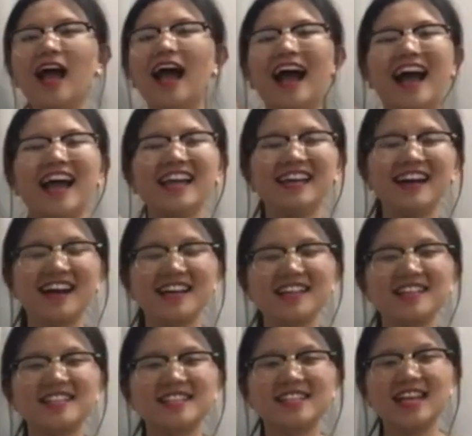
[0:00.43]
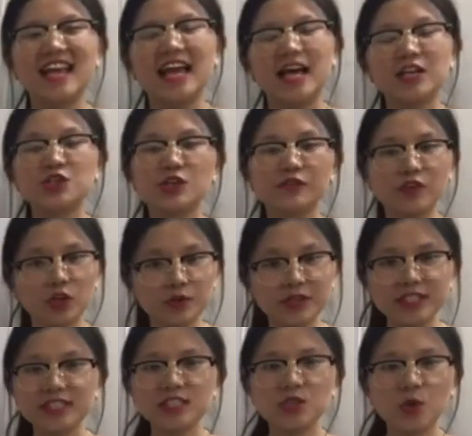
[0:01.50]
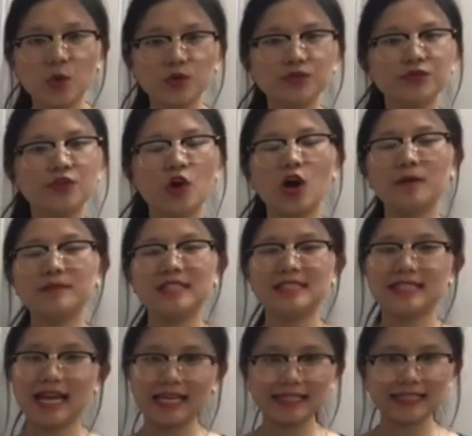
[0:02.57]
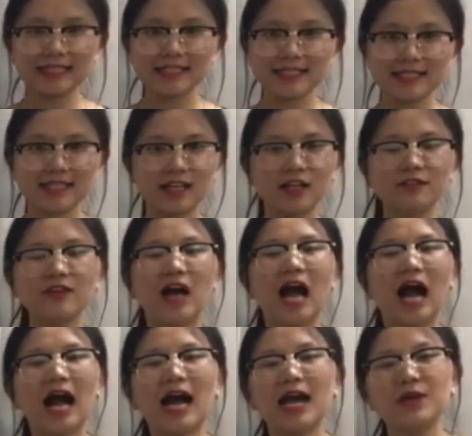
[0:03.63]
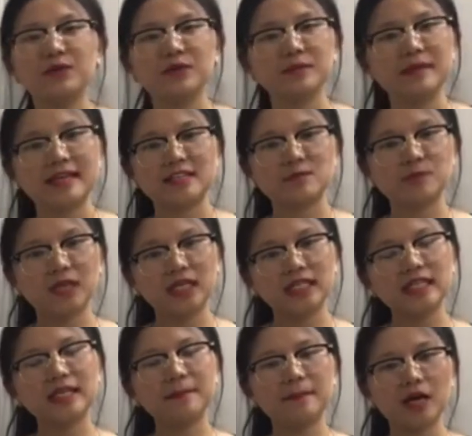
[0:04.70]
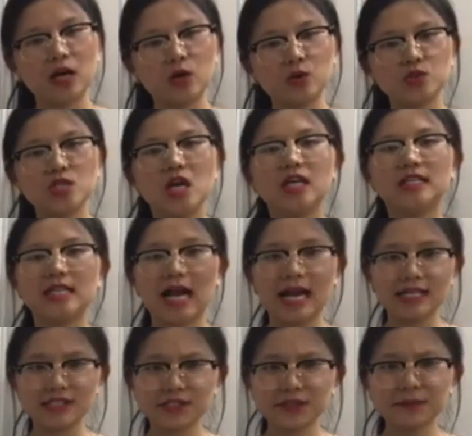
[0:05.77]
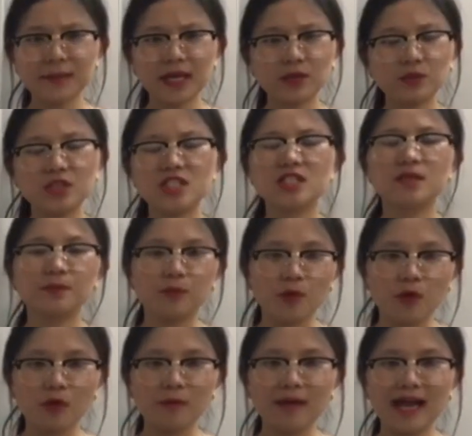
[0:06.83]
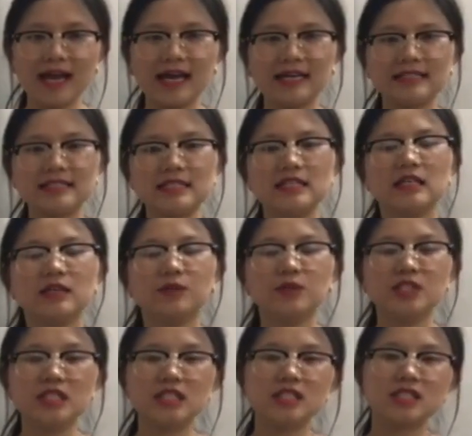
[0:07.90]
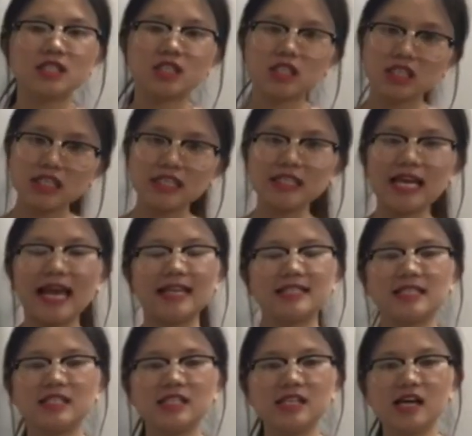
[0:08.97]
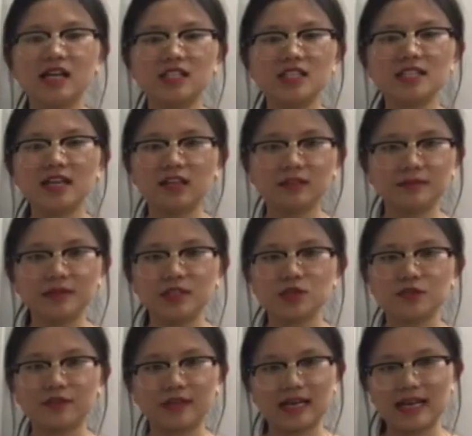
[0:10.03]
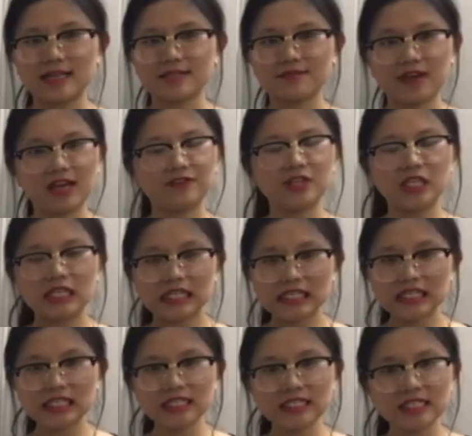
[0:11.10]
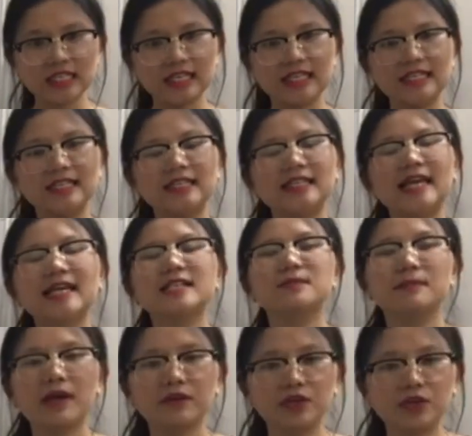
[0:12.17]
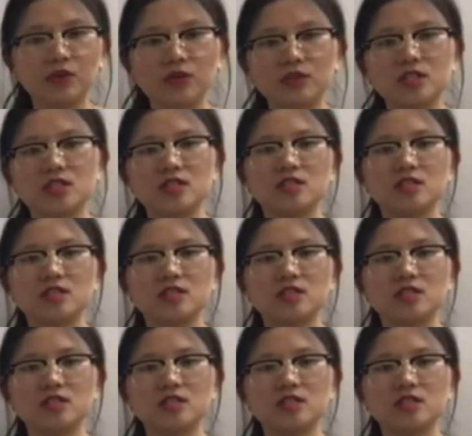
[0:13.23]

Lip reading: Hi guys, as you have already known from the title itself, I will be explaining about The Ice Cream Man, which is a poem and which is in NCERT syllabus of class 5 English in the text Marigold.